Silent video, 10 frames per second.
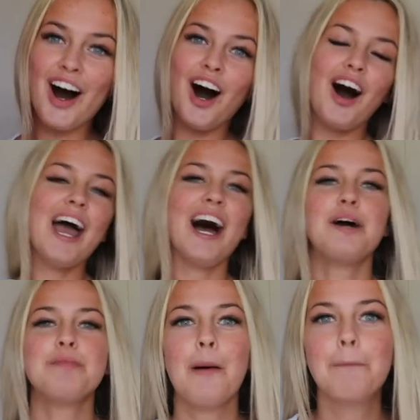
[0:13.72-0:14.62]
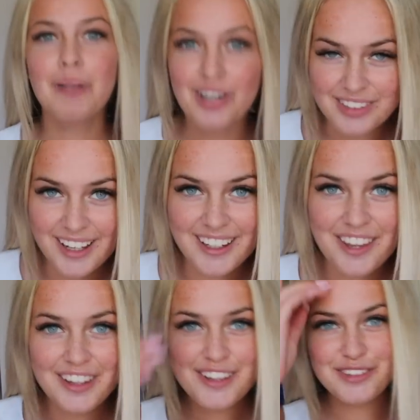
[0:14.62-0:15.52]
I am buzzing.
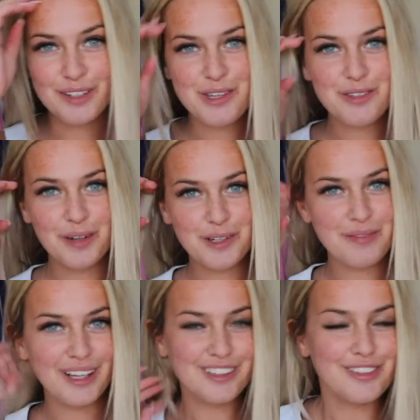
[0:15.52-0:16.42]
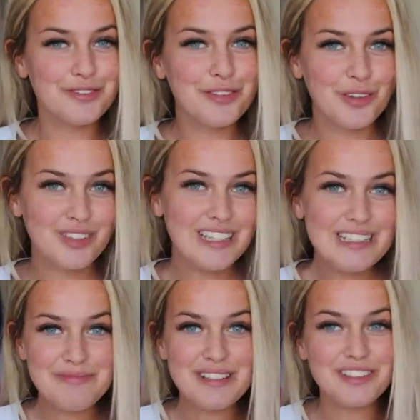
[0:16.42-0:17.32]
Thank you so much to MODA MINX for
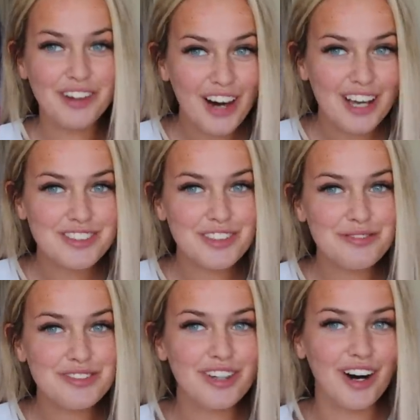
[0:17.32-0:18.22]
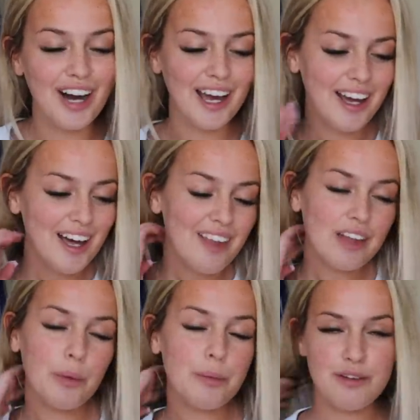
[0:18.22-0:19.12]
sending me these items.
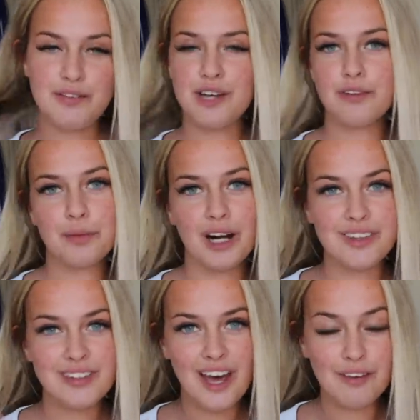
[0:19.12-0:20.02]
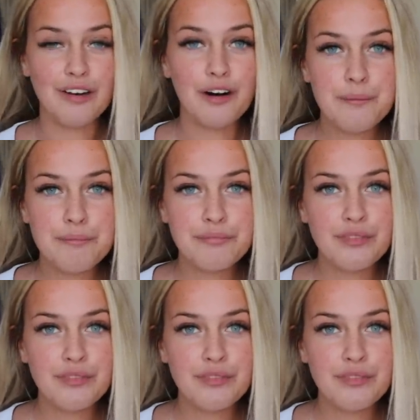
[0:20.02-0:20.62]
They're one of my favourite brands ever.